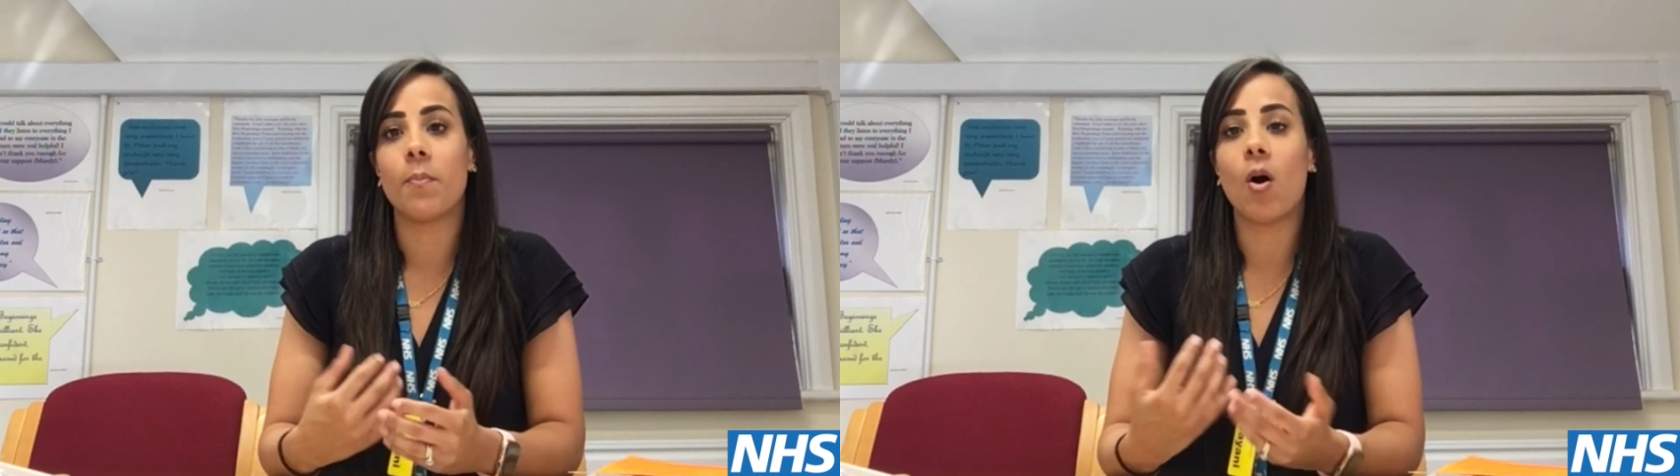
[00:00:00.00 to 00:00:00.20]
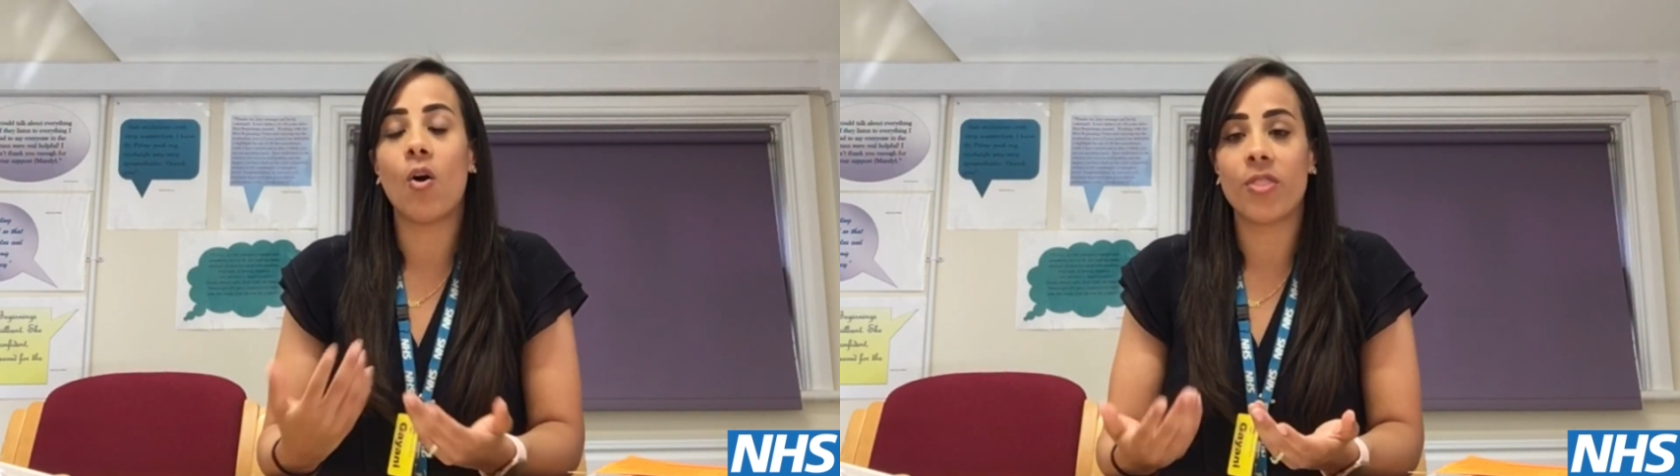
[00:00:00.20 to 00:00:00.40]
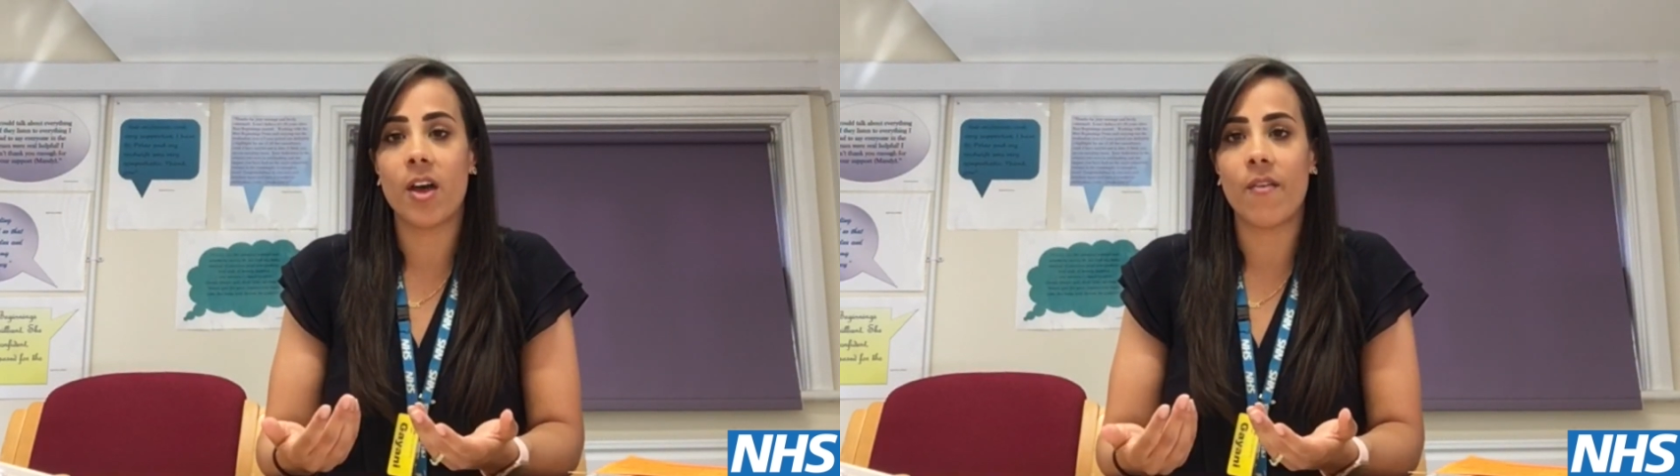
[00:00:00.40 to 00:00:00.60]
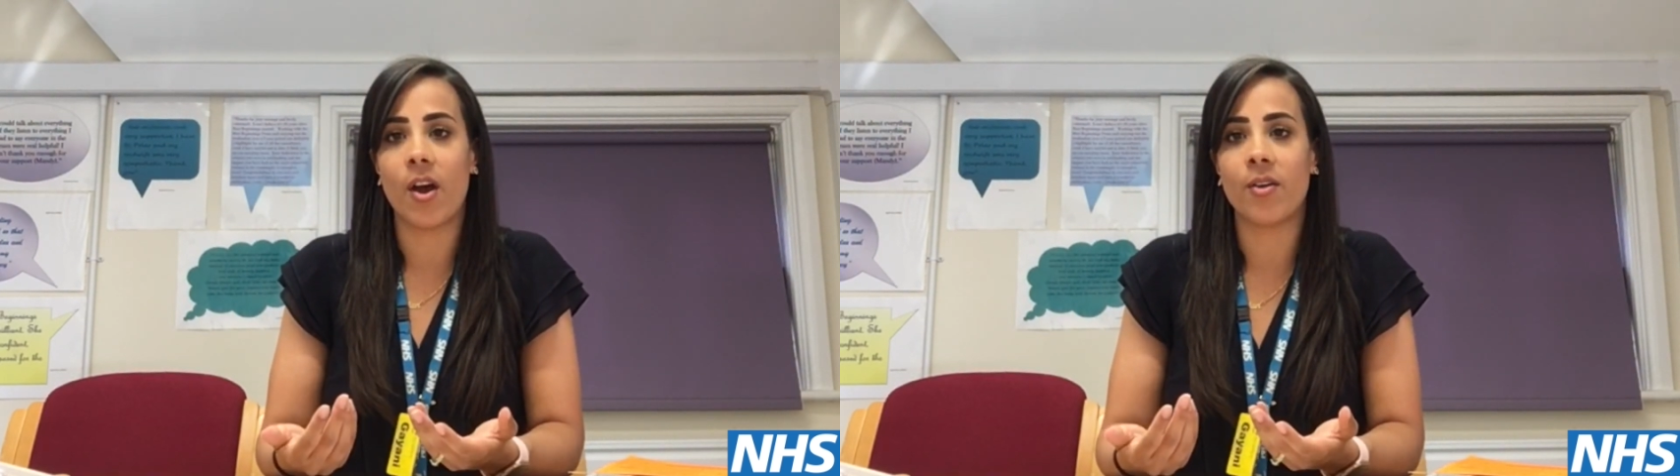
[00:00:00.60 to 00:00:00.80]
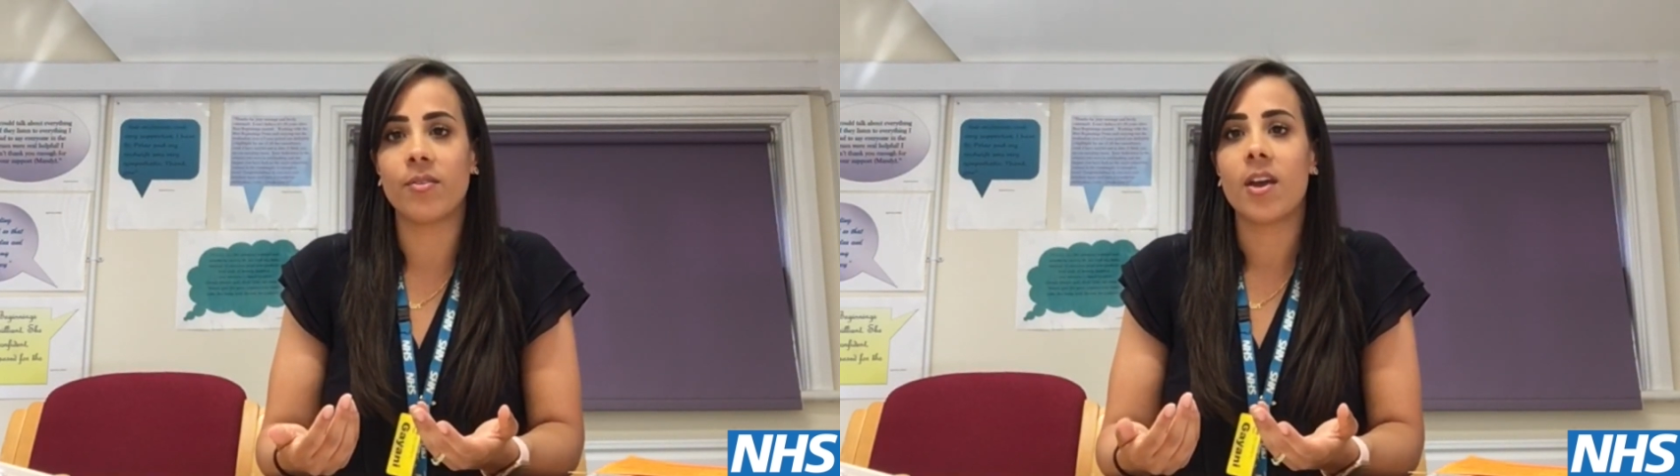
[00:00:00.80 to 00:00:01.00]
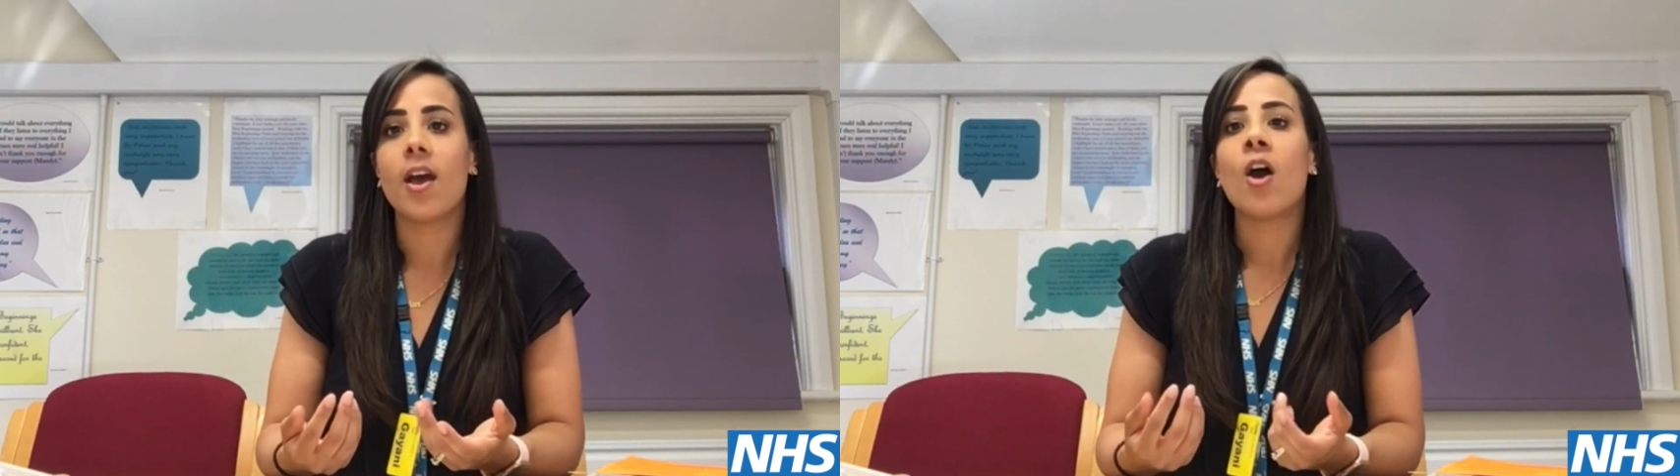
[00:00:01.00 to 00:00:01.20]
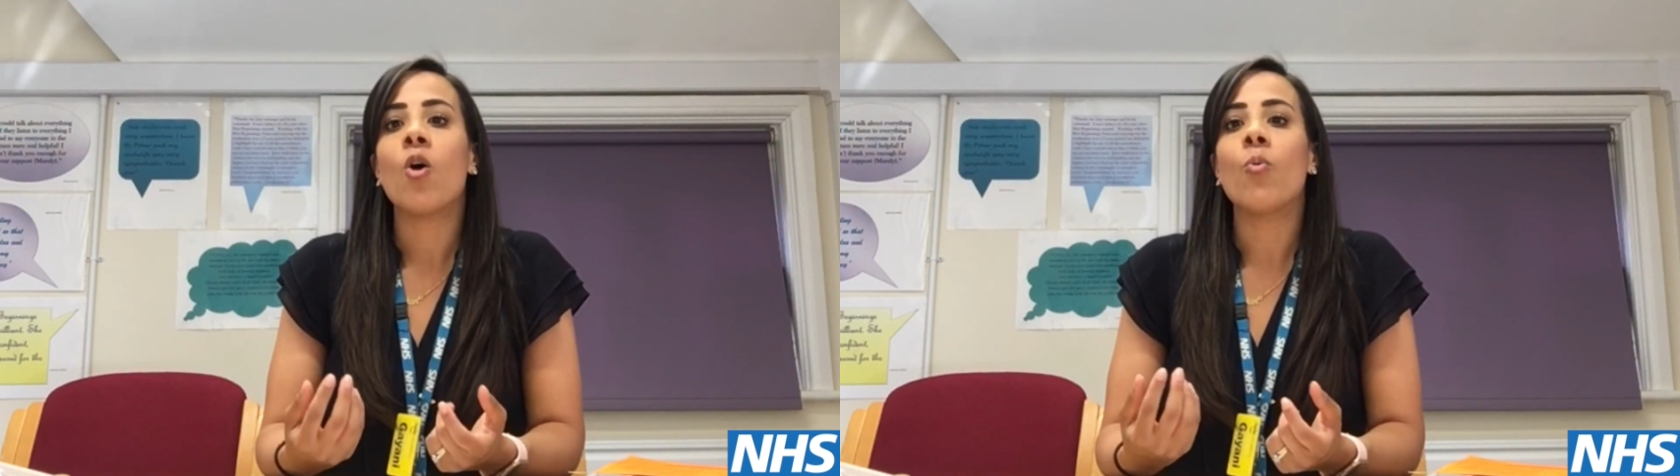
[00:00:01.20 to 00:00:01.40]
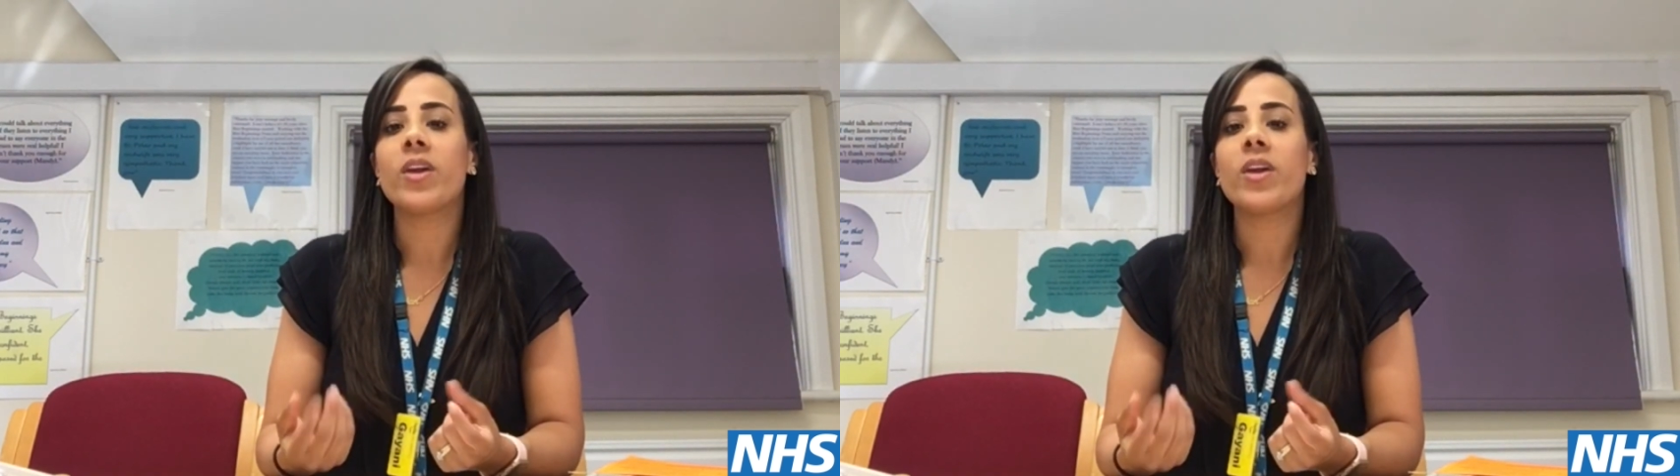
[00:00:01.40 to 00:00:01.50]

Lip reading: on their own, we